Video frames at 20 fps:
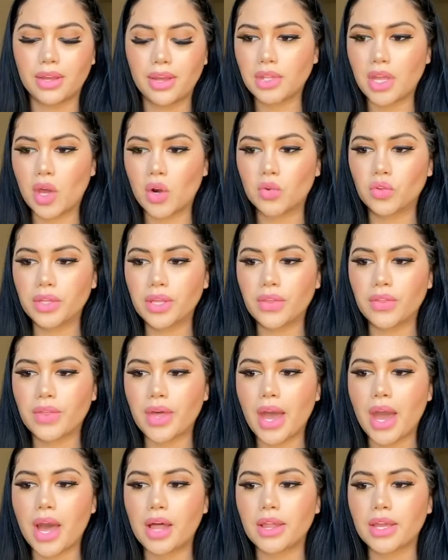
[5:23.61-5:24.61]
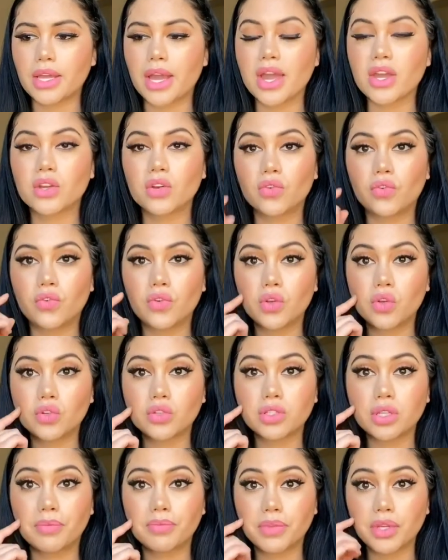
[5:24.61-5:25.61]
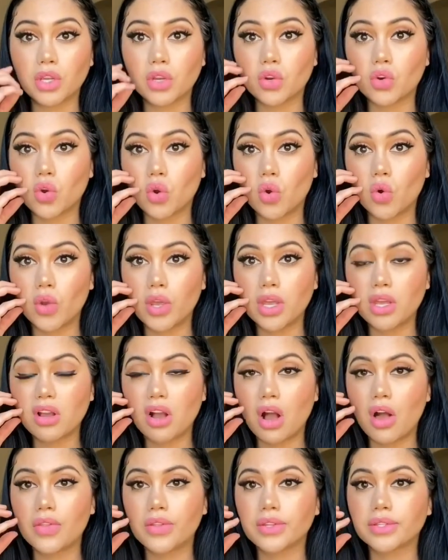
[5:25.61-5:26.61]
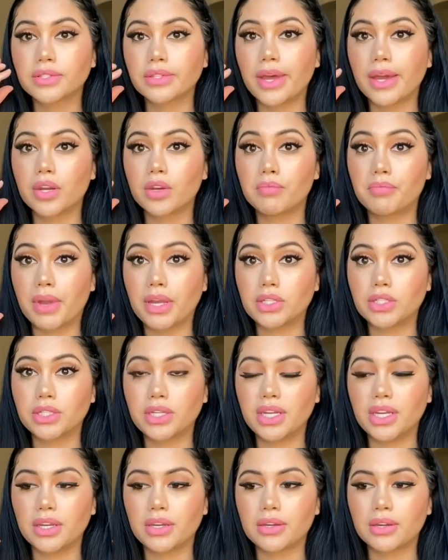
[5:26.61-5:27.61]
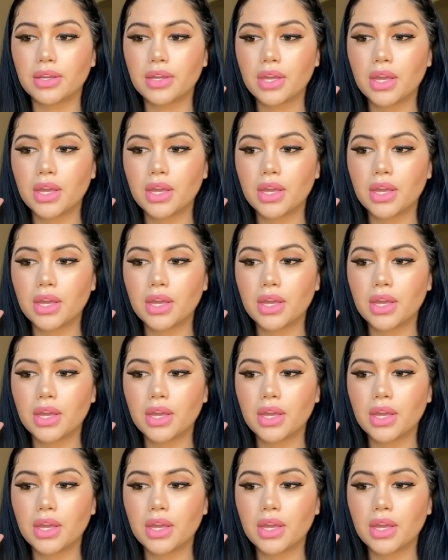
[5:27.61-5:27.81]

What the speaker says: Not only that, like I could feel something growing on the side of my cheek.